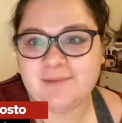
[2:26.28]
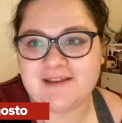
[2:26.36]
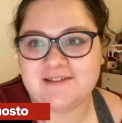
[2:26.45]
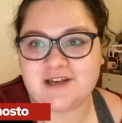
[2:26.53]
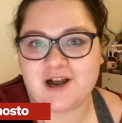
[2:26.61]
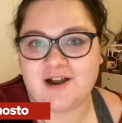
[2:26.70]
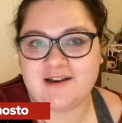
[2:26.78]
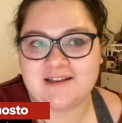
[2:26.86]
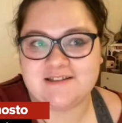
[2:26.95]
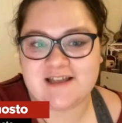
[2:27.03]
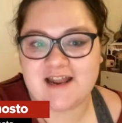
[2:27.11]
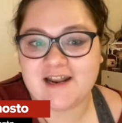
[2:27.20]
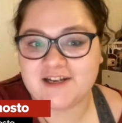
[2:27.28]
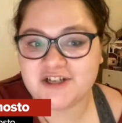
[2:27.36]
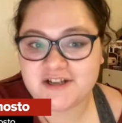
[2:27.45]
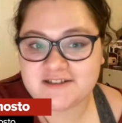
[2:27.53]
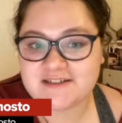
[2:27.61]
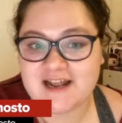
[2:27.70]
based on his
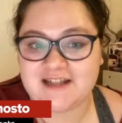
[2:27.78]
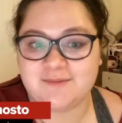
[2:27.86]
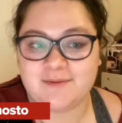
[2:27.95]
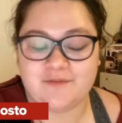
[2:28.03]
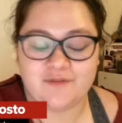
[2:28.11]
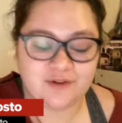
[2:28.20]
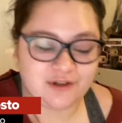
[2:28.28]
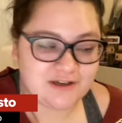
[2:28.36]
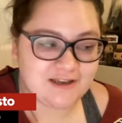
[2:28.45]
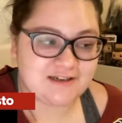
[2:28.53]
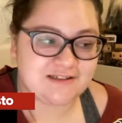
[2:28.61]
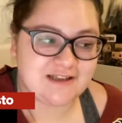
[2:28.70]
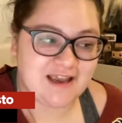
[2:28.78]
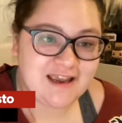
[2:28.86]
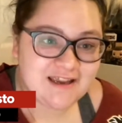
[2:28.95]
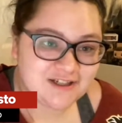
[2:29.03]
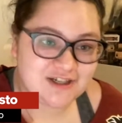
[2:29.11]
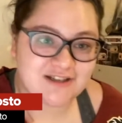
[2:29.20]
NHL stats, but if you look at his
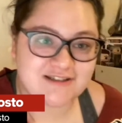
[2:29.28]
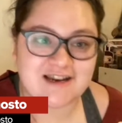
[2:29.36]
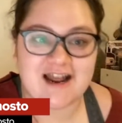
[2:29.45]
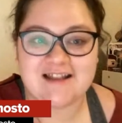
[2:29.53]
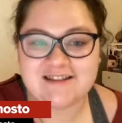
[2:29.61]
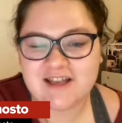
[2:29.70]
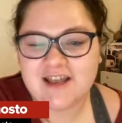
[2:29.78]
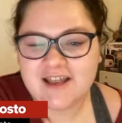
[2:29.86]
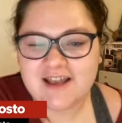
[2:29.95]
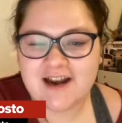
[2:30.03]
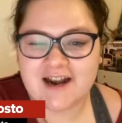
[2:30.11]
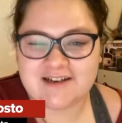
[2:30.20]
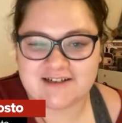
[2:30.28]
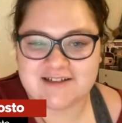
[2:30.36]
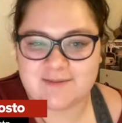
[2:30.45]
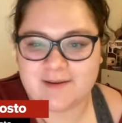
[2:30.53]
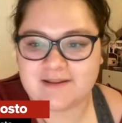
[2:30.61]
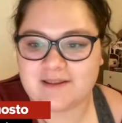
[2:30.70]
AHL stats, kind of
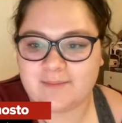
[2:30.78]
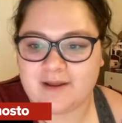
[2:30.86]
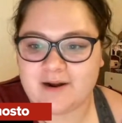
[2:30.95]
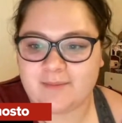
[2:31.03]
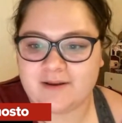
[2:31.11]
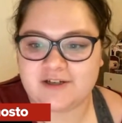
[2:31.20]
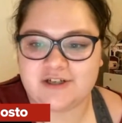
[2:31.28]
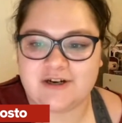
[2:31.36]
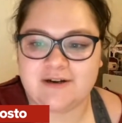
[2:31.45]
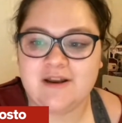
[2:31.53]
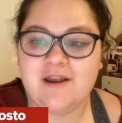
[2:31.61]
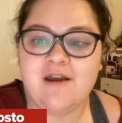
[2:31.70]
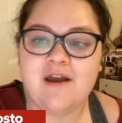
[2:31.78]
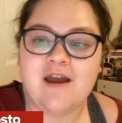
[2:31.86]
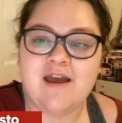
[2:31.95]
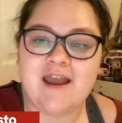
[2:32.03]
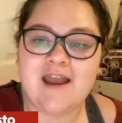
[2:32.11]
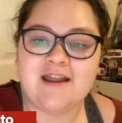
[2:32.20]
does paint the better picture.
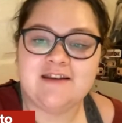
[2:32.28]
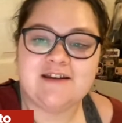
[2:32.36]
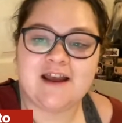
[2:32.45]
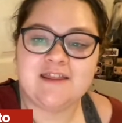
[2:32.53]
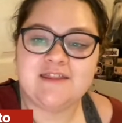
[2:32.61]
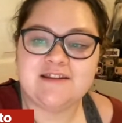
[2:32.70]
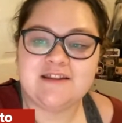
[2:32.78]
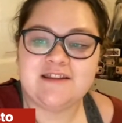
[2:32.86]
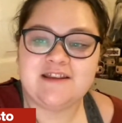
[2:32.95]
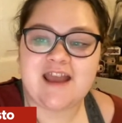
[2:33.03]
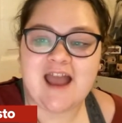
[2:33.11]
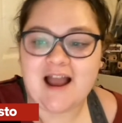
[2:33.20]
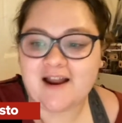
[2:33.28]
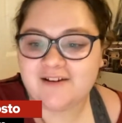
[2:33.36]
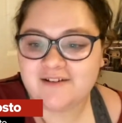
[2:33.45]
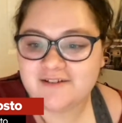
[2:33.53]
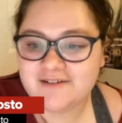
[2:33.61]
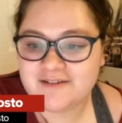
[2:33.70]
And I think that the
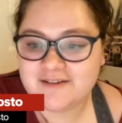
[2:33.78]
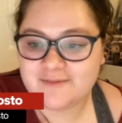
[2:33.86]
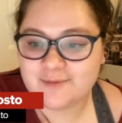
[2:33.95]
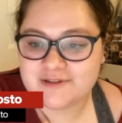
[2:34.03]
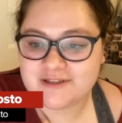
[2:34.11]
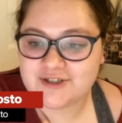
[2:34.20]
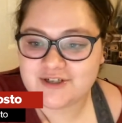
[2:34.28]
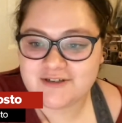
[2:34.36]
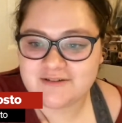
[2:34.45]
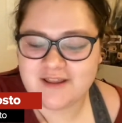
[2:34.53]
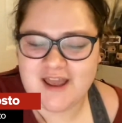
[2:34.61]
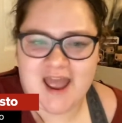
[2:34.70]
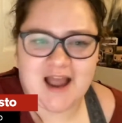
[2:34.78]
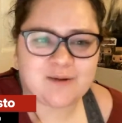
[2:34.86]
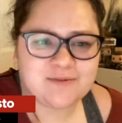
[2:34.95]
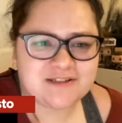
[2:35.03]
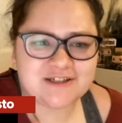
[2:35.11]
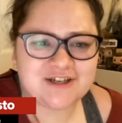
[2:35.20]
acquisition, the
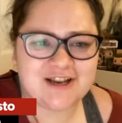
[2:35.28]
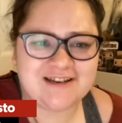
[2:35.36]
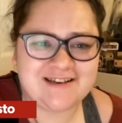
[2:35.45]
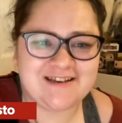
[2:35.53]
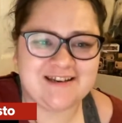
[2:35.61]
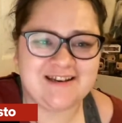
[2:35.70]
acquisition